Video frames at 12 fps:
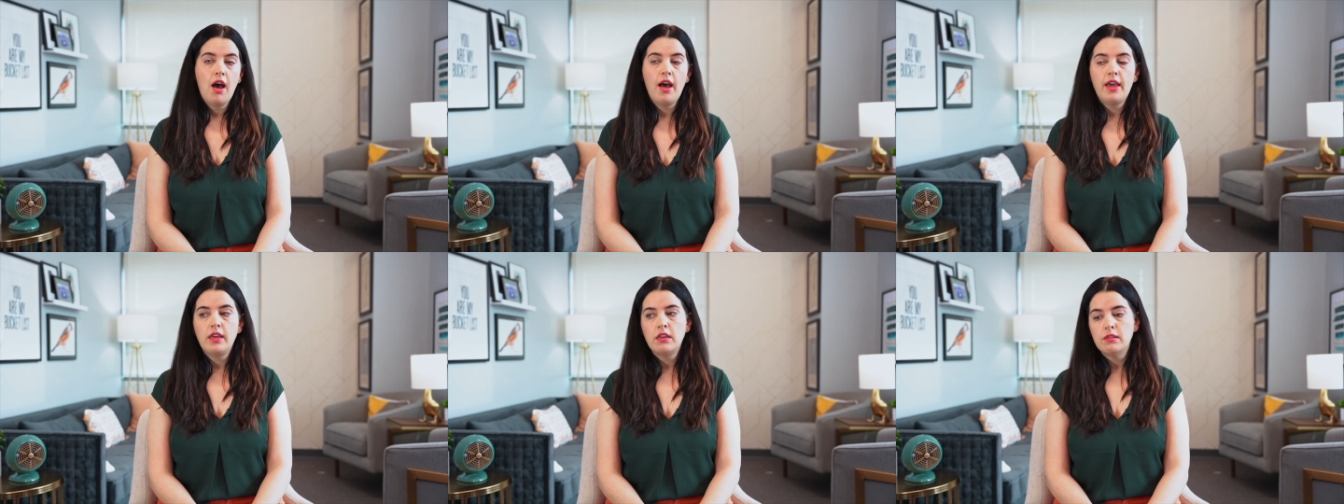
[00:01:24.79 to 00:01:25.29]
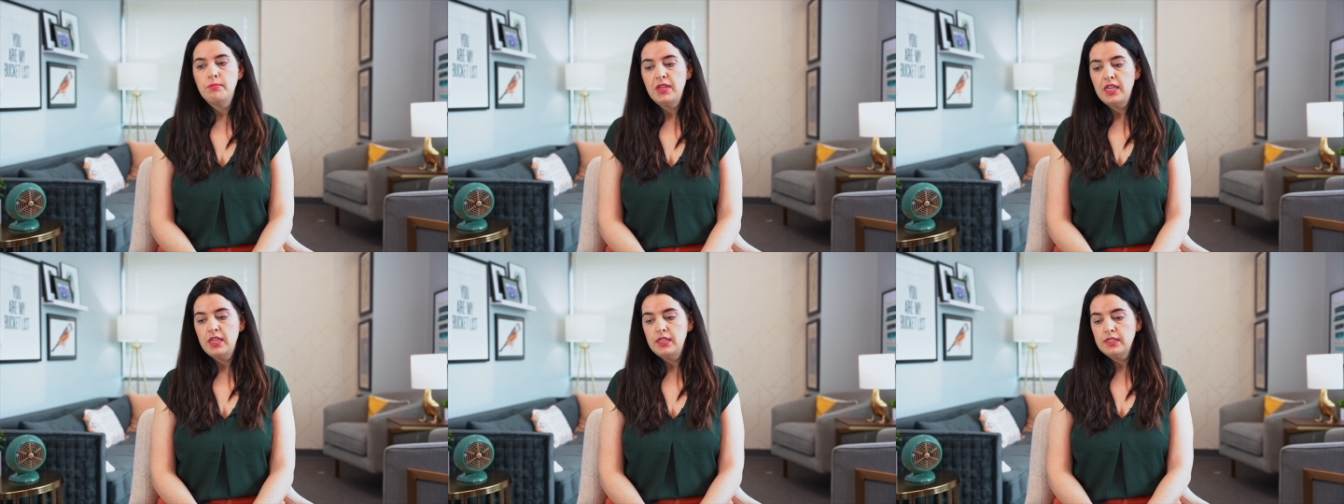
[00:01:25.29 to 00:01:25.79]
I could
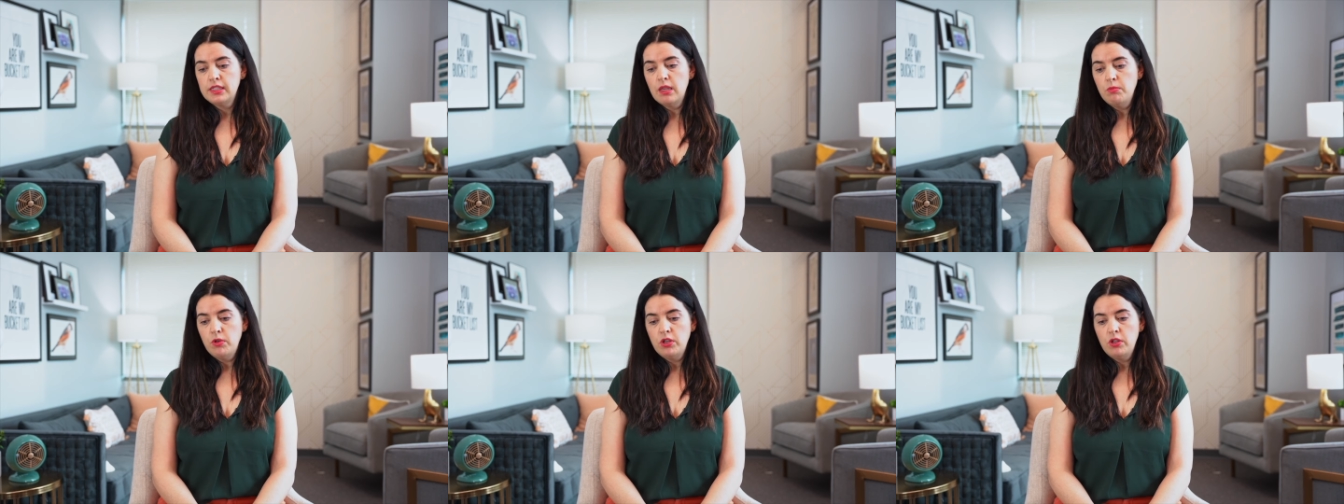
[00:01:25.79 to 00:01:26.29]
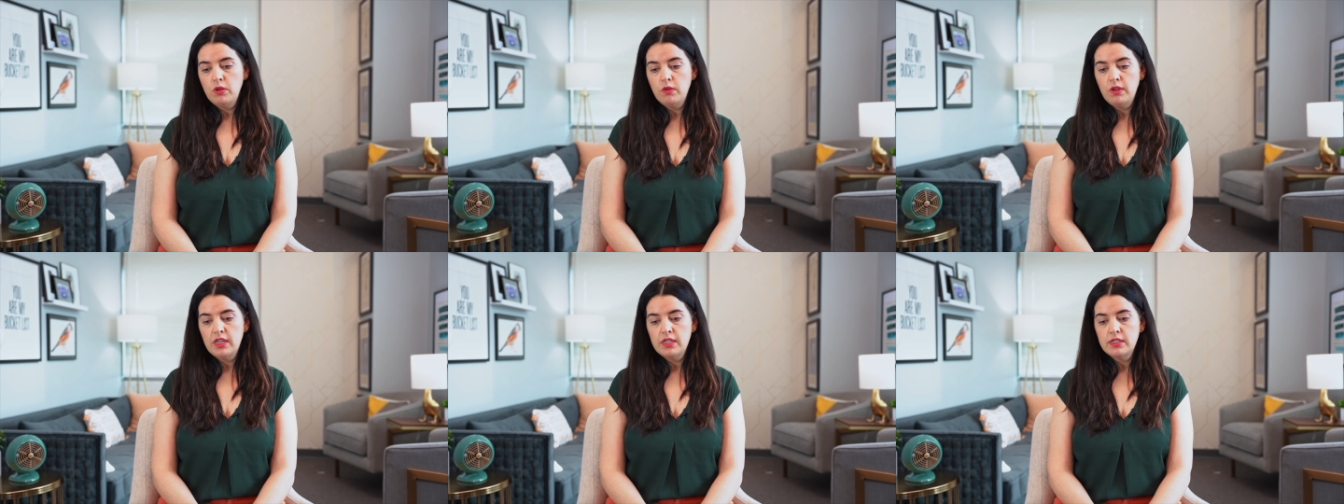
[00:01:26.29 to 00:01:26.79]
be someone who
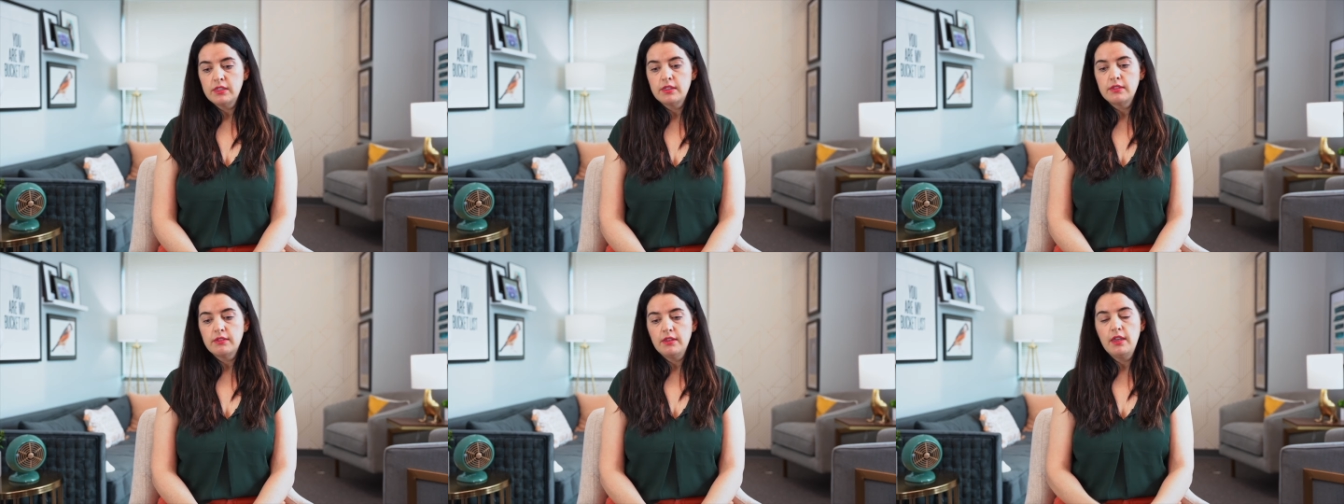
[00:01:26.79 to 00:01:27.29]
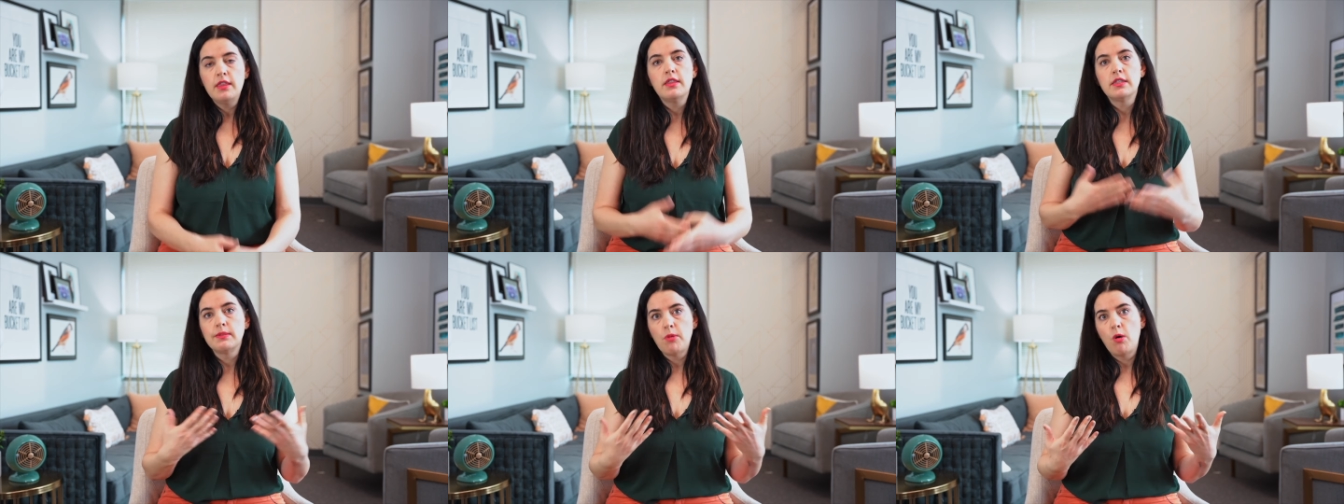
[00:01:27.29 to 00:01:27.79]
is in
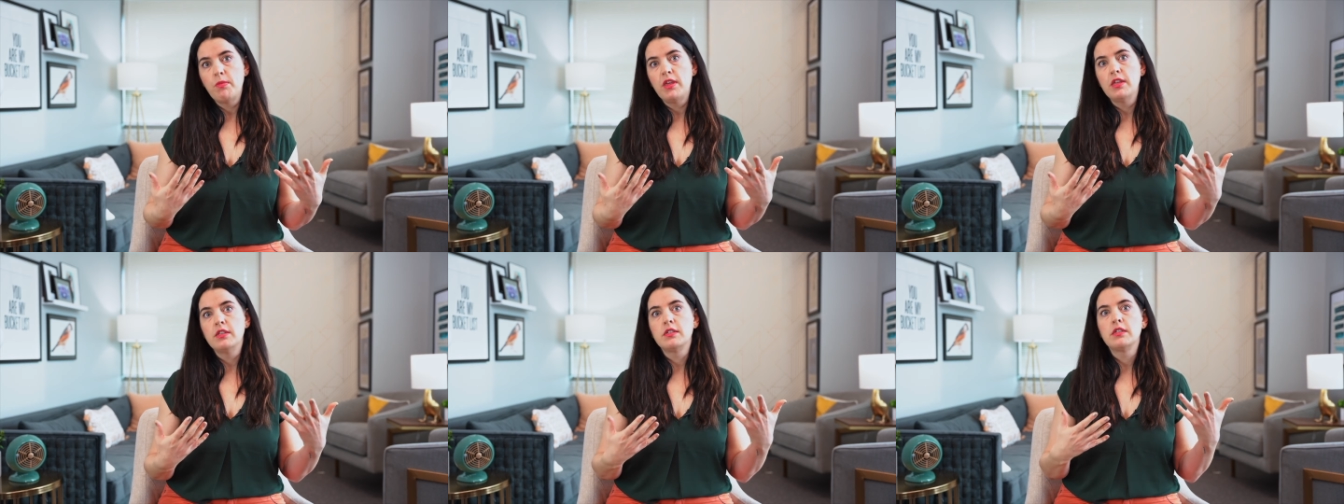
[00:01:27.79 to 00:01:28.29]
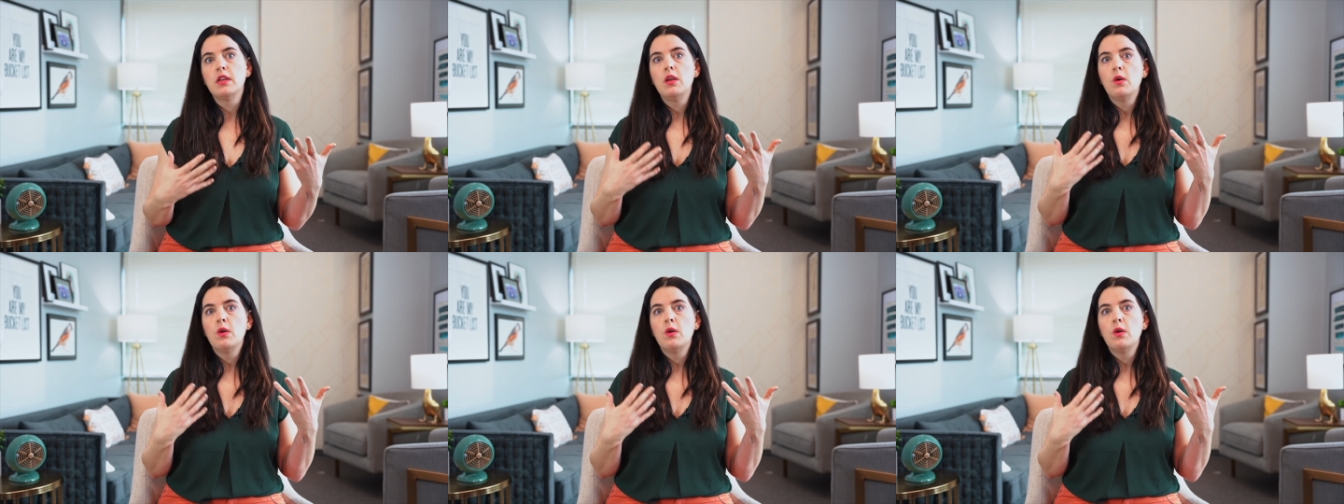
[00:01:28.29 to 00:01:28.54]
this moment